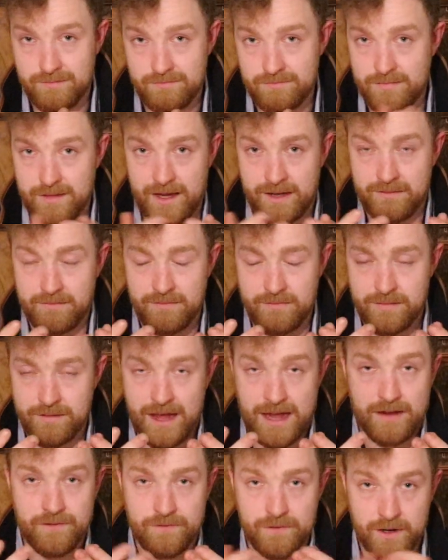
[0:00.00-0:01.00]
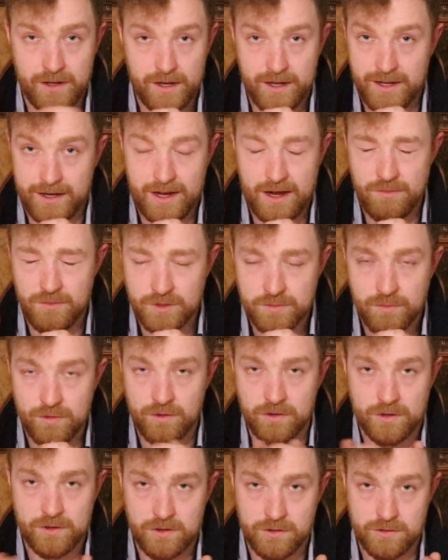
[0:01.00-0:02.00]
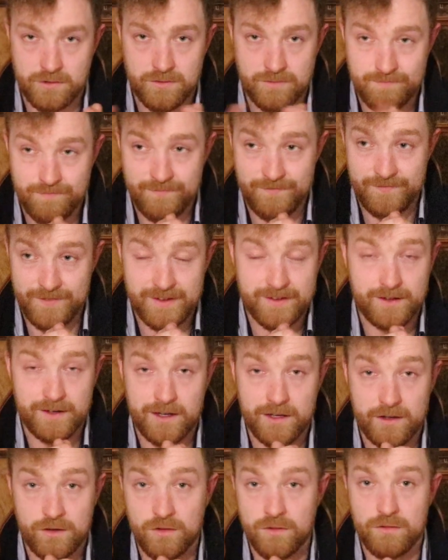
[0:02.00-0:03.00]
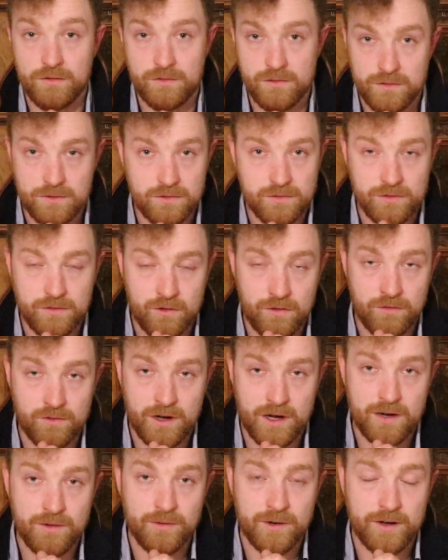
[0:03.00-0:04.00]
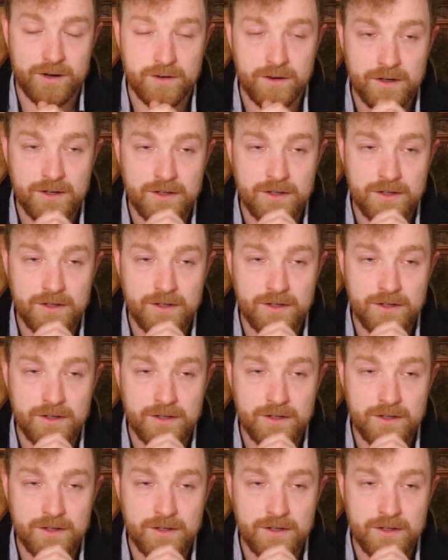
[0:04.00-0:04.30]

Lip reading: Like thankfully, like how much more could physically go wrong with it?